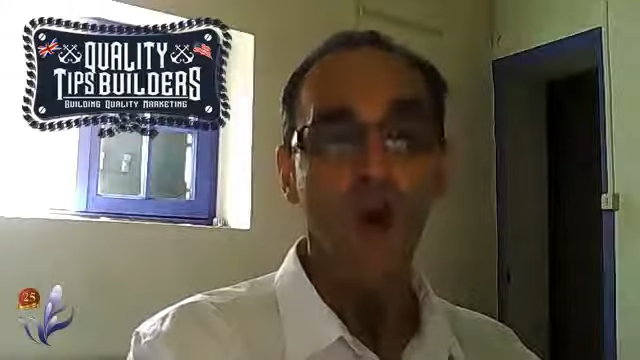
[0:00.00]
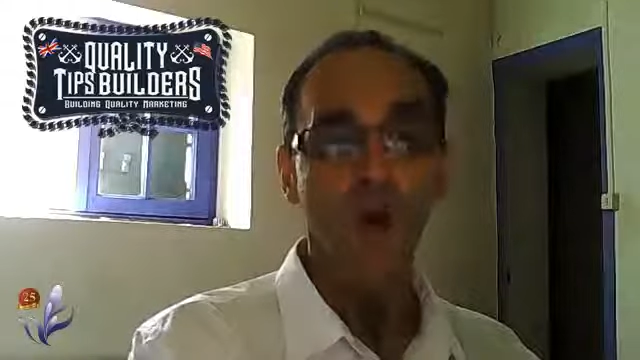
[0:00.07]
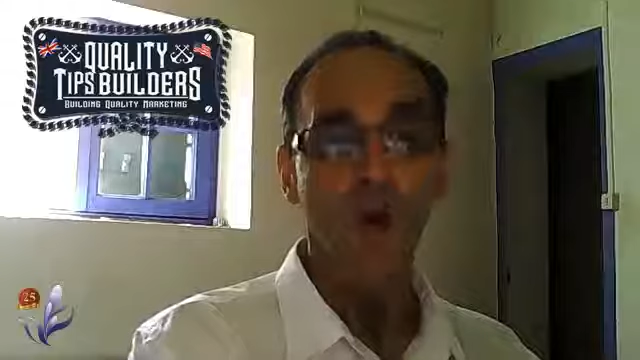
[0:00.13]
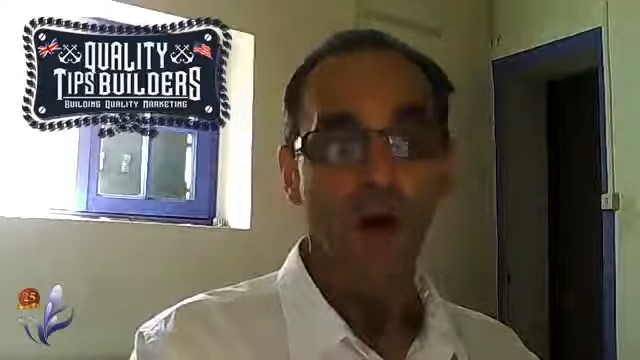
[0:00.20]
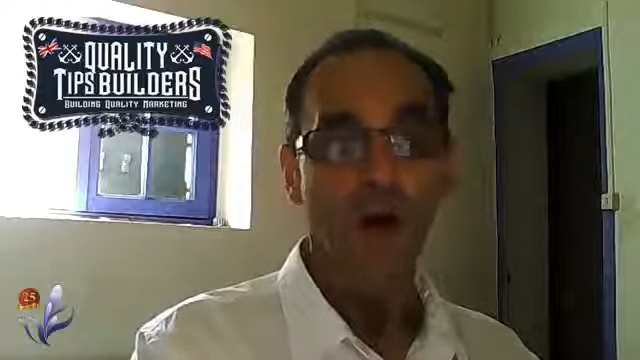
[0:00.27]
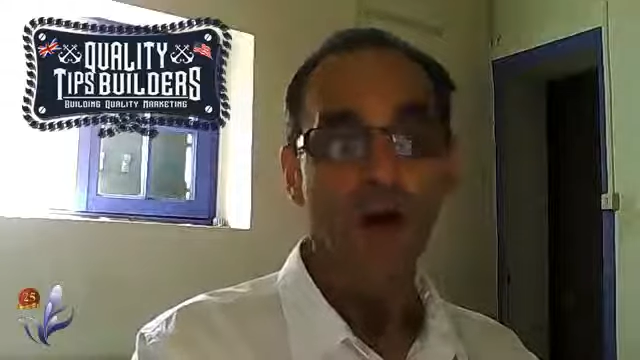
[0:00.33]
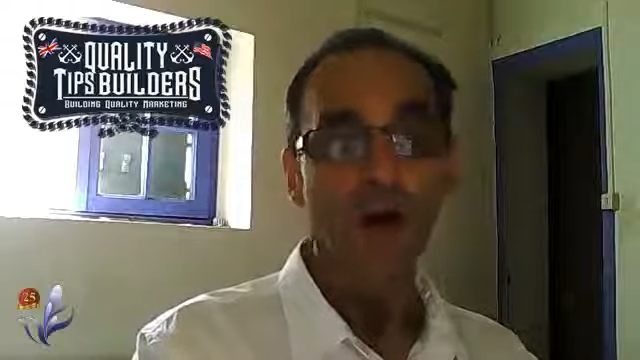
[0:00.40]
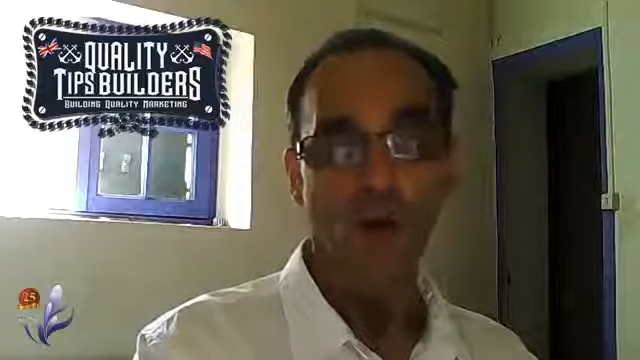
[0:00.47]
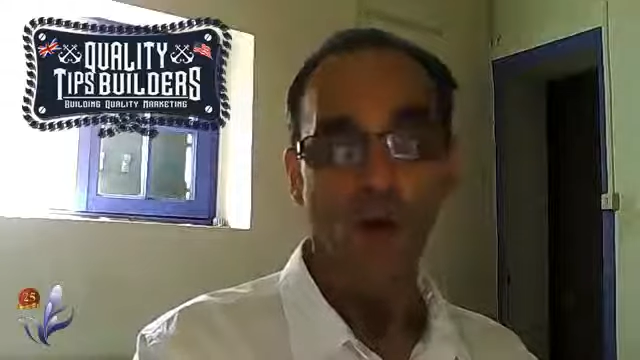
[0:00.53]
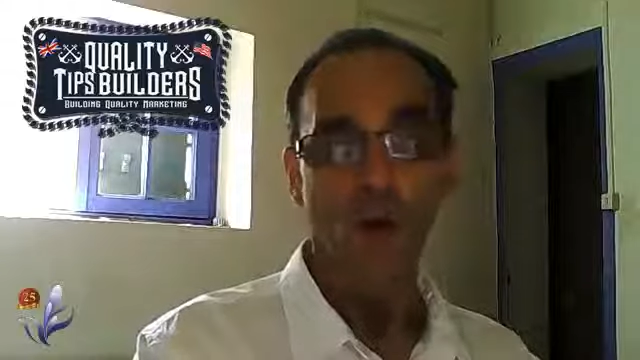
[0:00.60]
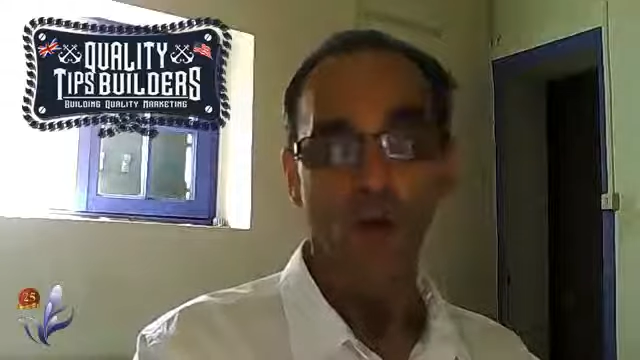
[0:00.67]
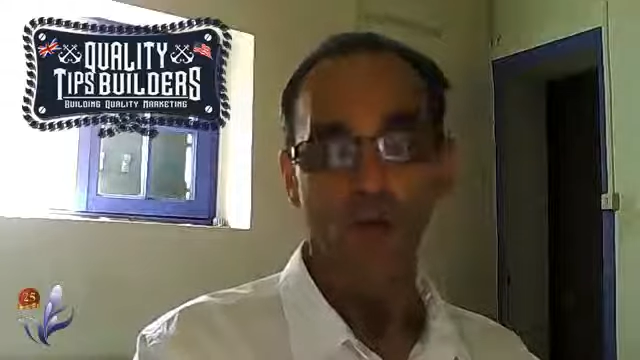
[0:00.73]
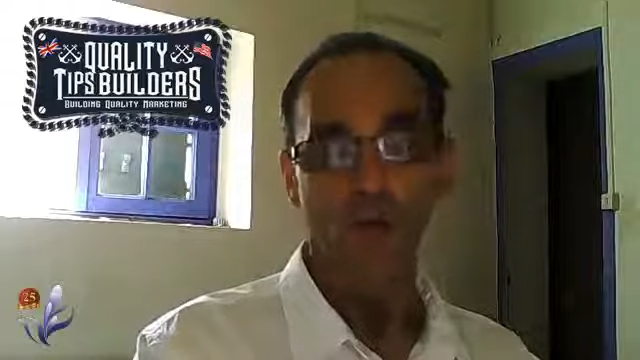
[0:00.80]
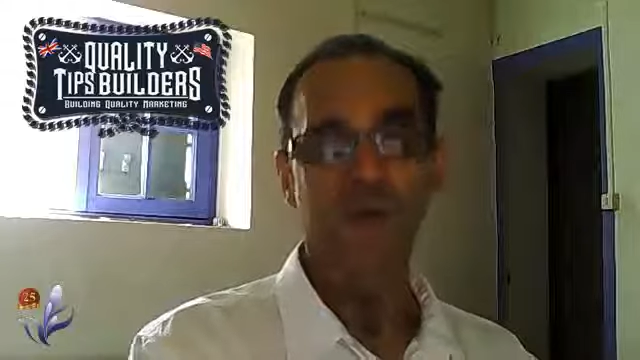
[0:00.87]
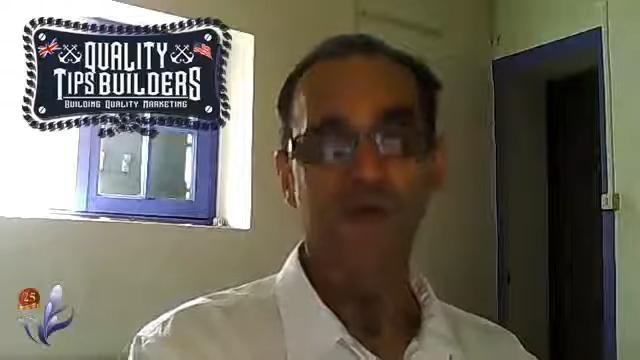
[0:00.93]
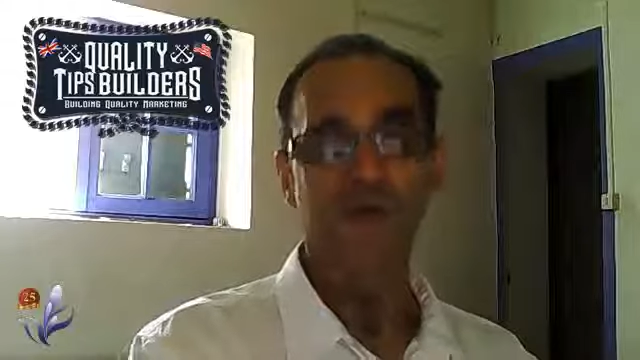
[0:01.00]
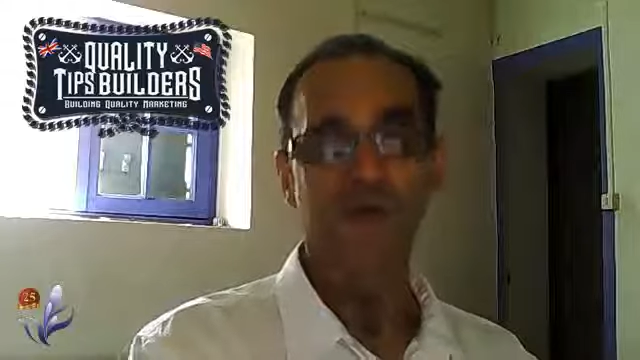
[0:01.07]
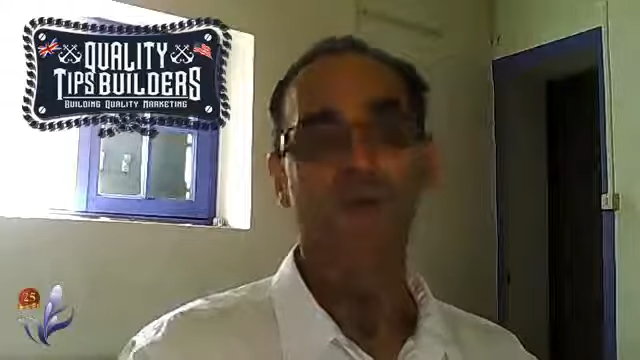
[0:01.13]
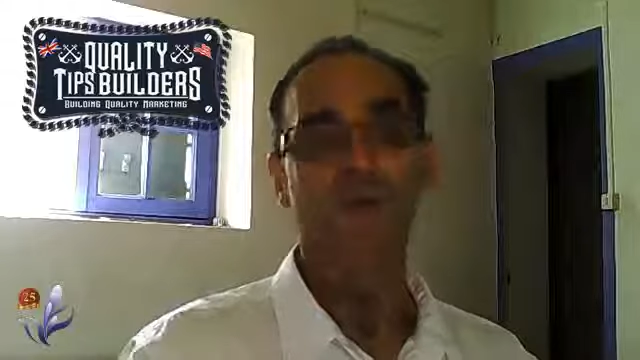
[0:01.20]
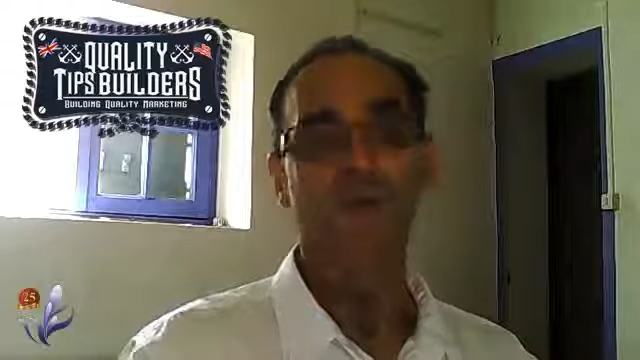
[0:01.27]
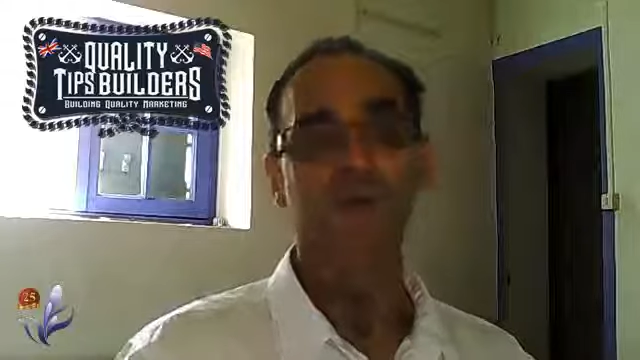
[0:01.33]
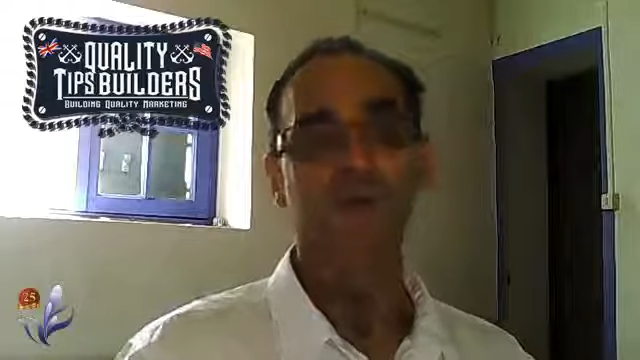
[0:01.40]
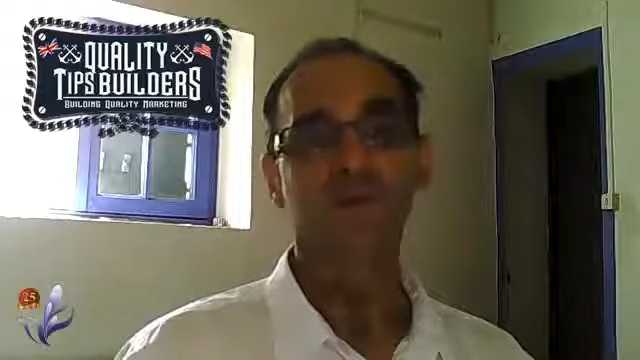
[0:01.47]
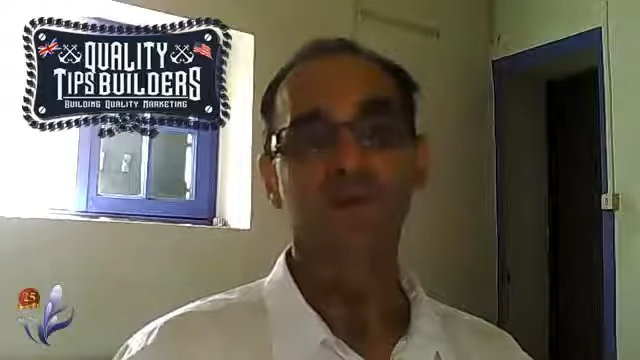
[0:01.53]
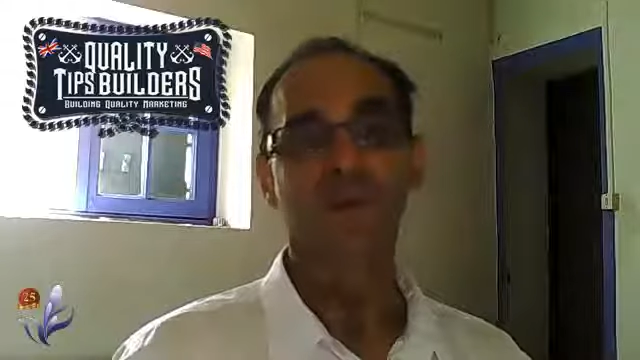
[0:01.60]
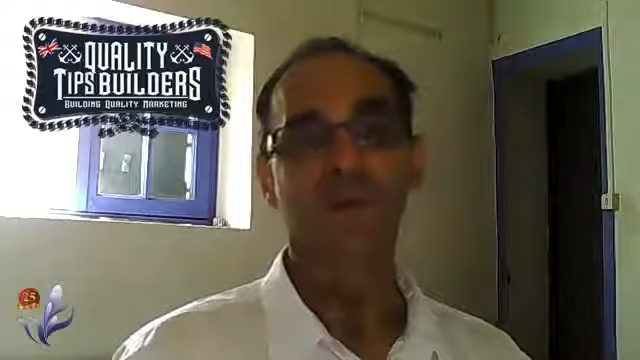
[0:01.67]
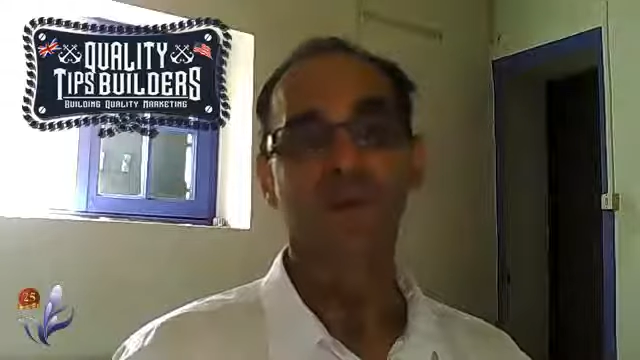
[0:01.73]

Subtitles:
are hosting your website